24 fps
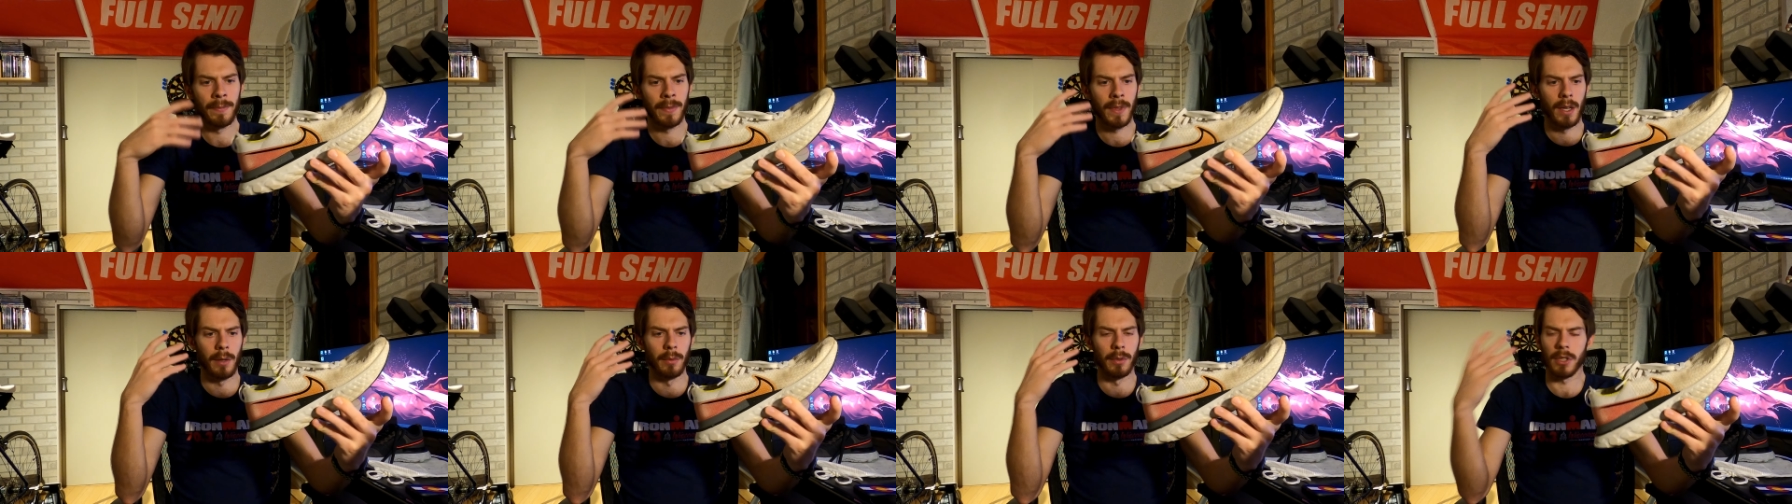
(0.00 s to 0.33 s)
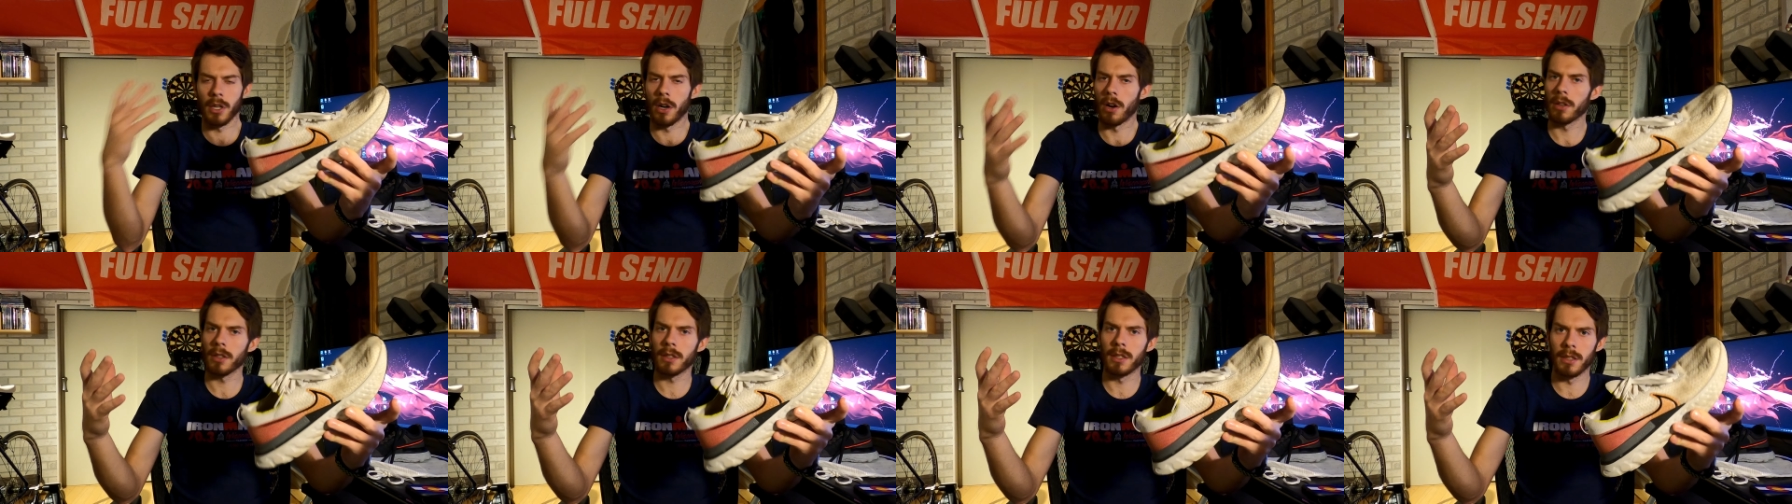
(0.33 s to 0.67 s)
it was
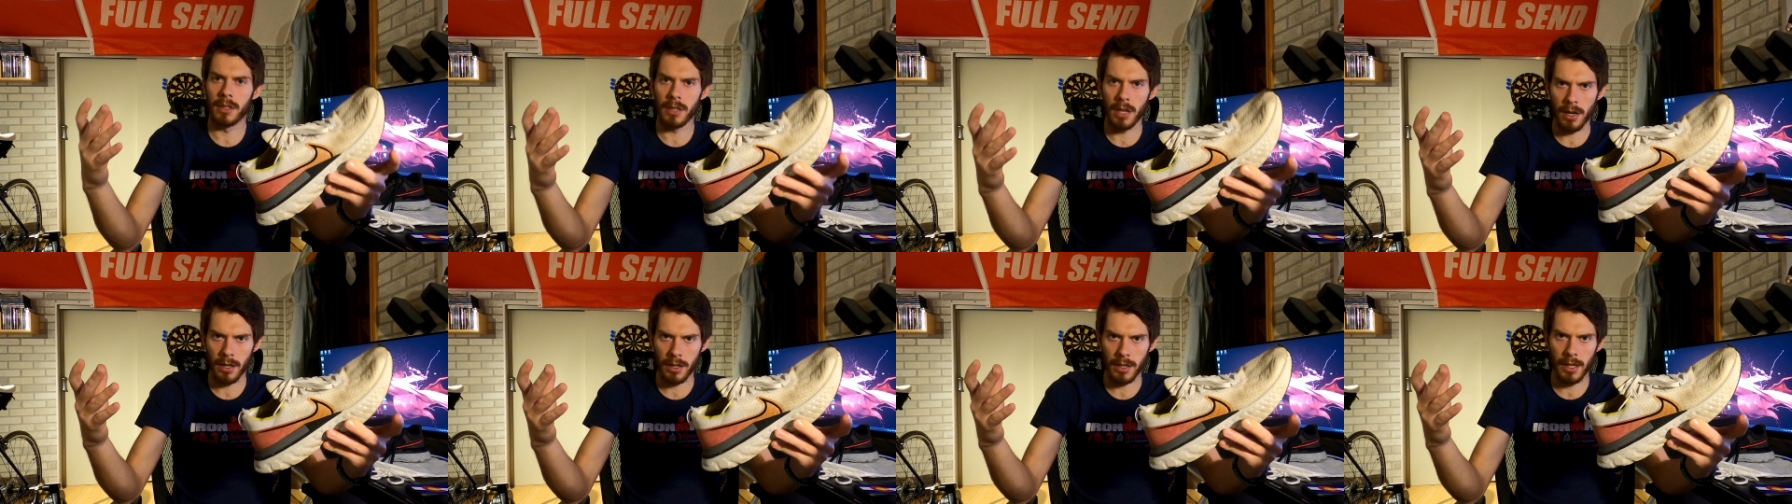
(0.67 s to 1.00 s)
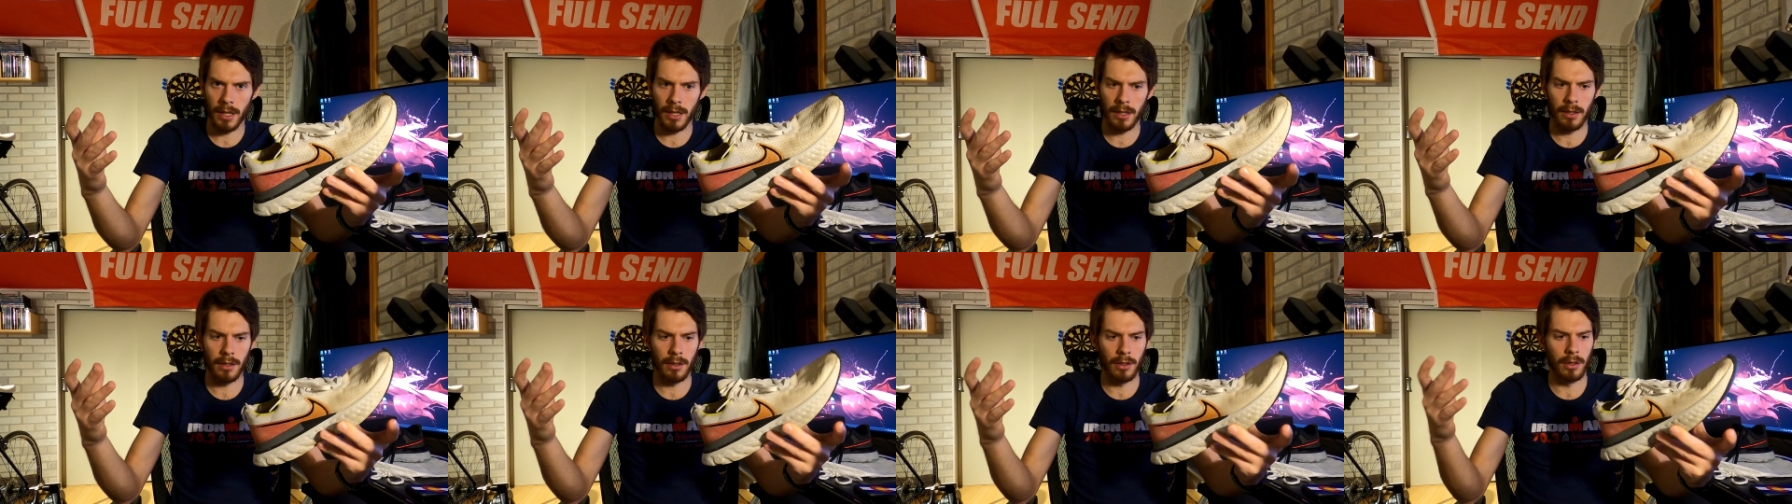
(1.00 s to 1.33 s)
hard to tuck
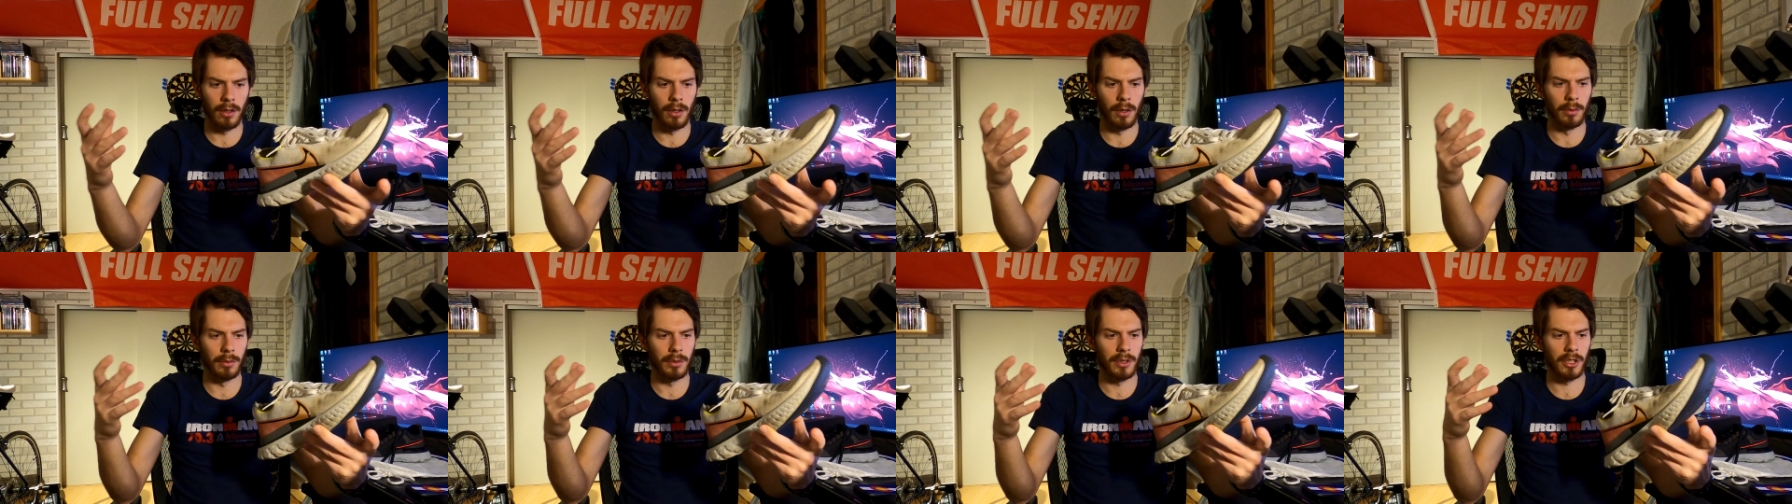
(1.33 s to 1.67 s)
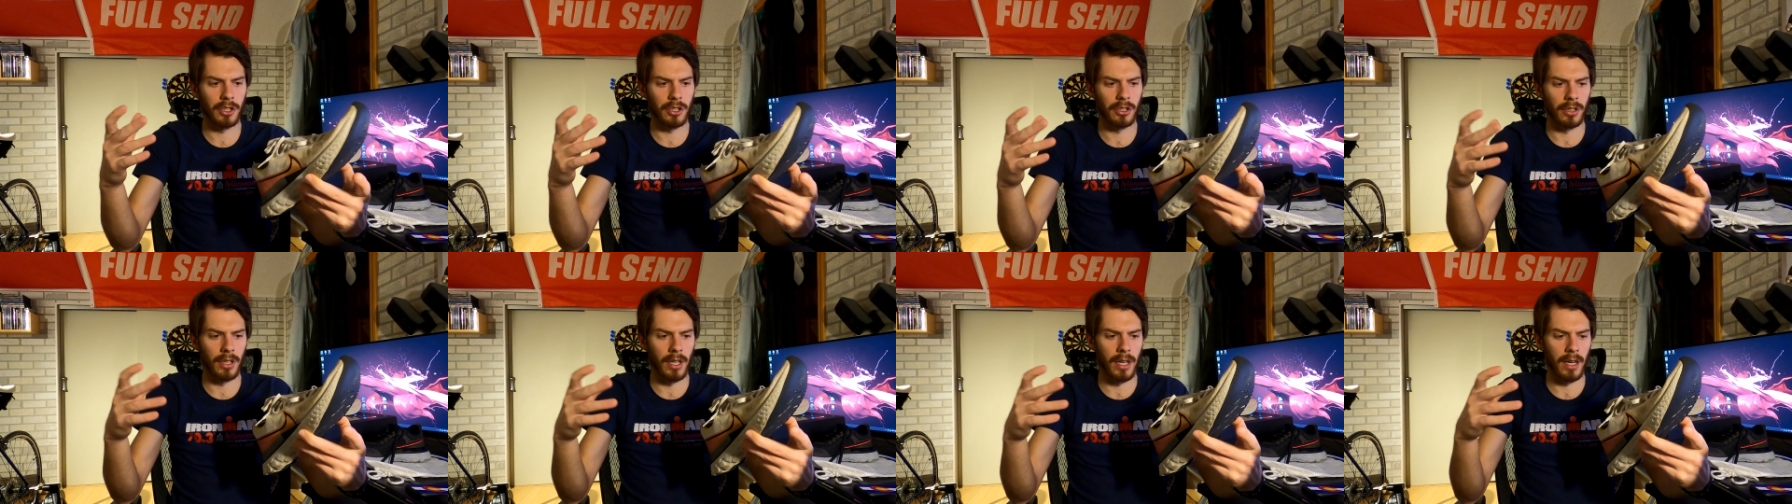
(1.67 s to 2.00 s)
in those